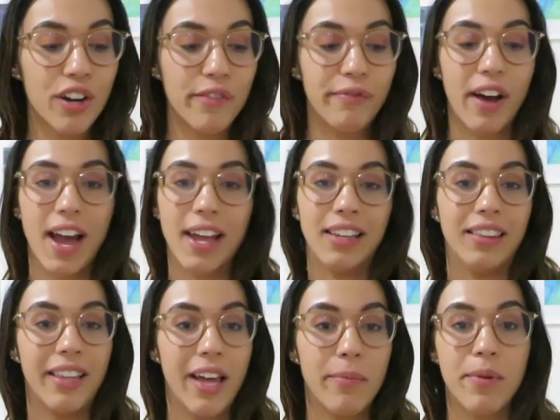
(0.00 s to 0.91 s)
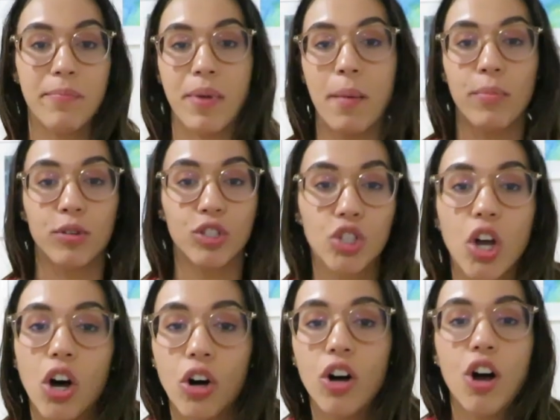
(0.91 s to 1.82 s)
gonna find lemon pepper
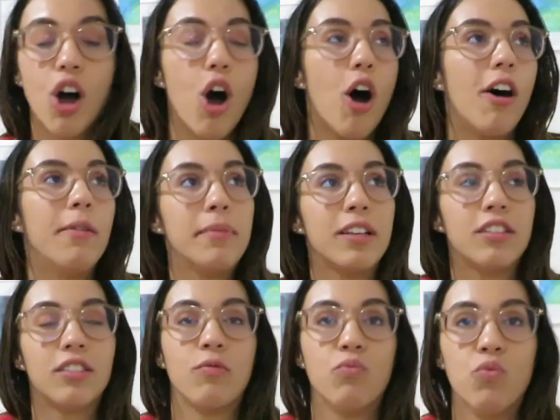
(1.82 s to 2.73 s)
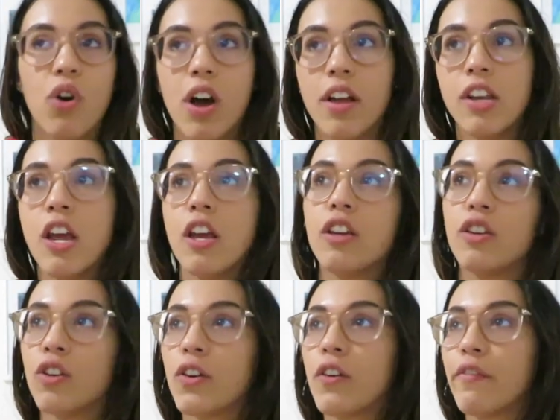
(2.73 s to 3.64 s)
salt all mixed in one
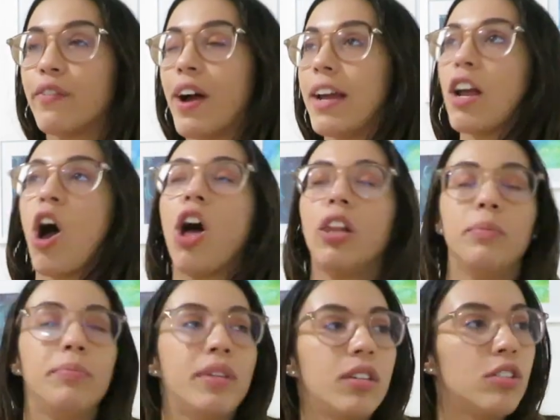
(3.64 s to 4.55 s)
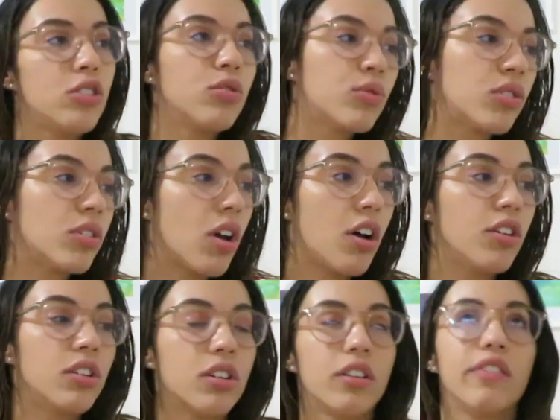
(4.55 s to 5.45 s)
you're gonna find jalapeno
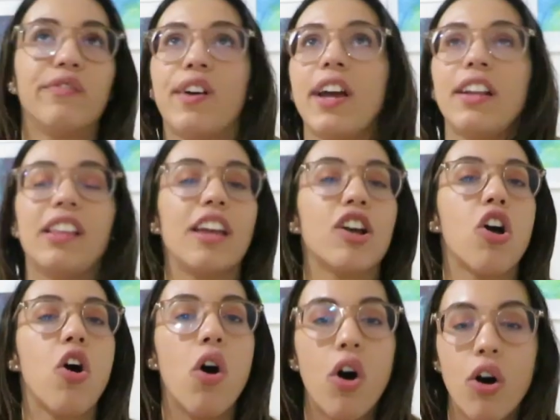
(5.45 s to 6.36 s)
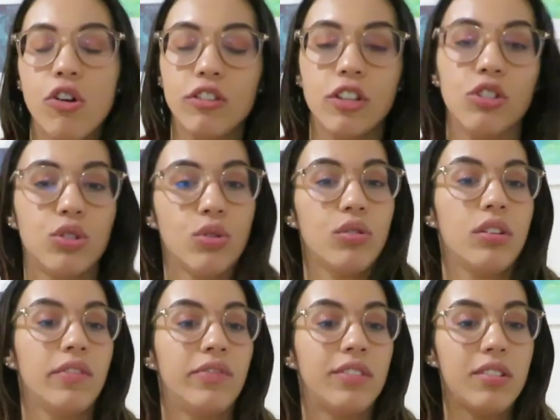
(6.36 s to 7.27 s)
salt you're gonna find like all these
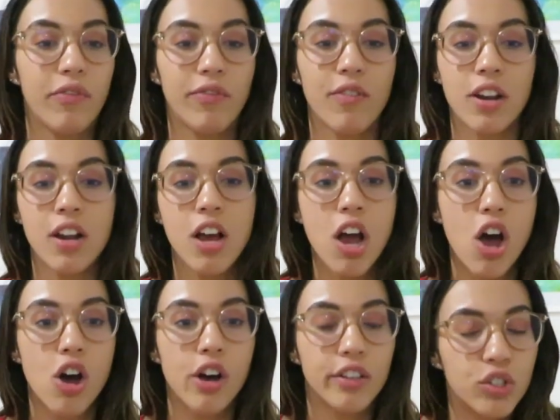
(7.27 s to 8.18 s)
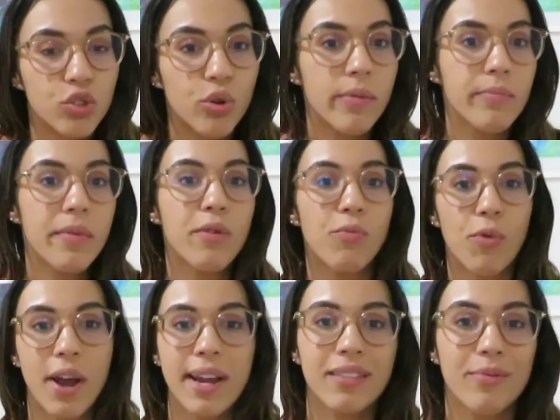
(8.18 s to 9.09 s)
sort of different assortment
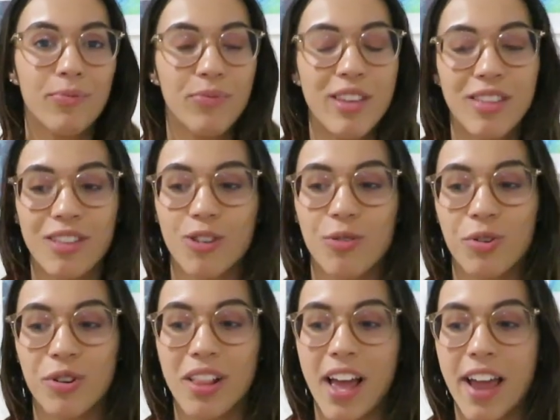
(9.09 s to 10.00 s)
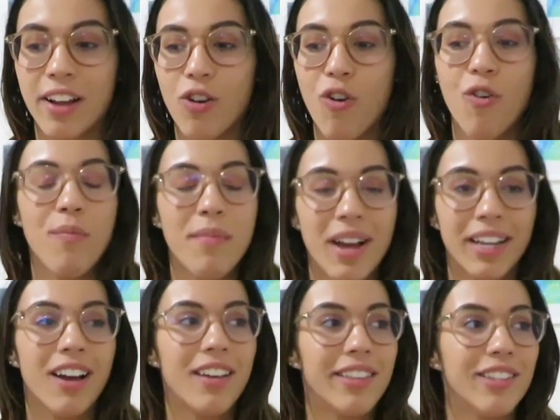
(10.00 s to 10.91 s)
random thing that you're like oh my
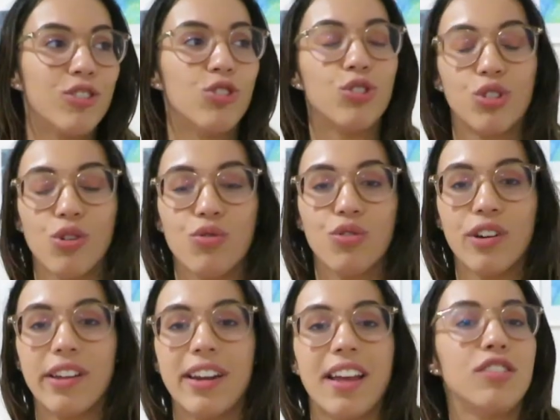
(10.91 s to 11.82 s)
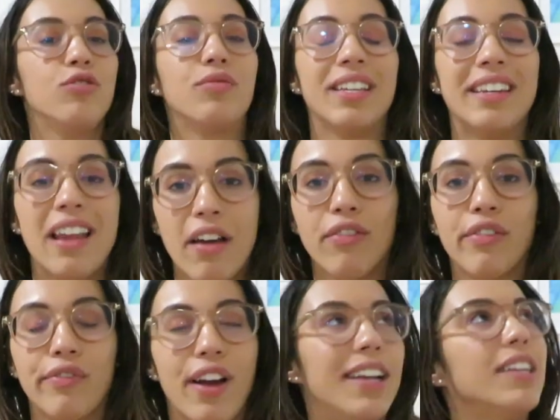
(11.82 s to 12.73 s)
god this is so good and you can
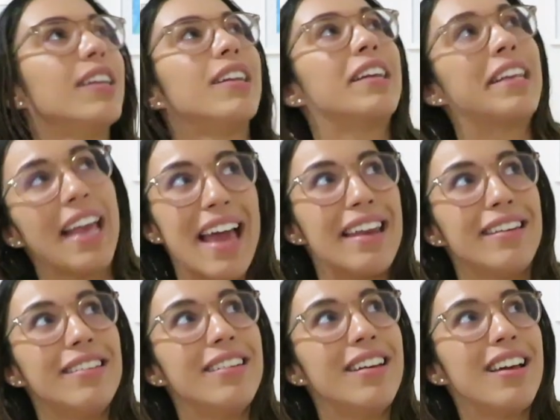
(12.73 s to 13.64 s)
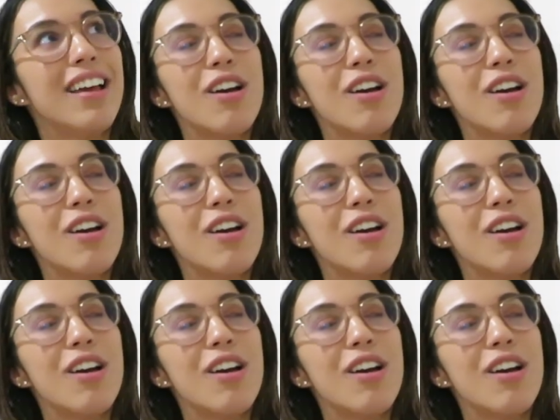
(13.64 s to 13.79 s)
never find it again